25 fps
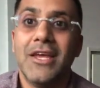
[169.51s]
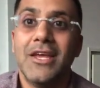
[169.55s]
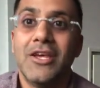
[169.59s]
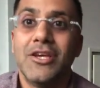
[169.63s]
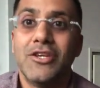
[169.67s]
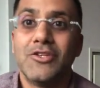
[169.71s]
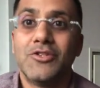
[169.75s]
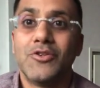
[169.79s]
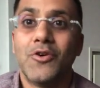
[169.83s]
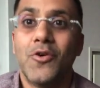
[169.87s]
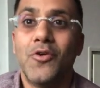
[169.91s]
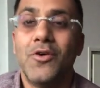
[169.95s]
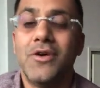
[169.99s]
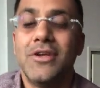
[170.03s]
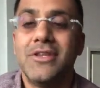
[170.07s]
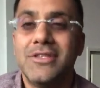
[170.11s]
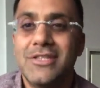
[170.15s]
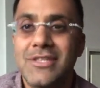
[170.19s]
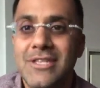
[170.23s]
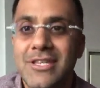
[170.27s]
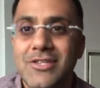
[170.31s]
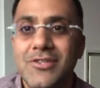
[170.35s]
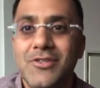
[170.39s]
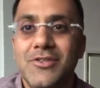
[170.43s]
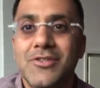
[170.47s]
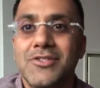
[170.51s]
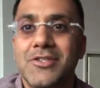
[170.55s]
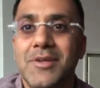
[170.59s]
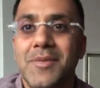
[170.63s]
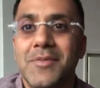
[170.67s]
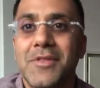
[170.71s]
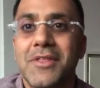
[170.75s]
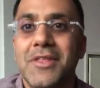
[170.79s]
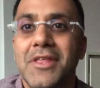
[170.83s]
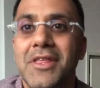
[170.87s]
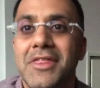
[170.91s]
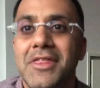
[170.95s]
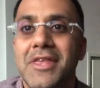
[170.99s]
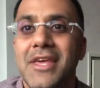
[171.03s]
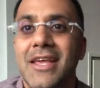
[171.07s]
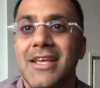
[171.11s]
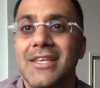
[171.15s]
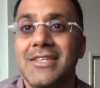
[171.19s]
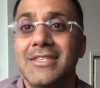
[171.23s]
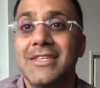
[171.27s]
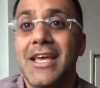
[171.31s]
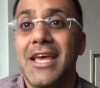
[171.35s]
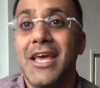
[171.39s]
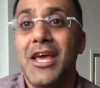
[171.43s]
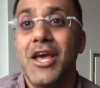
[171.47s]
So these are some of the things.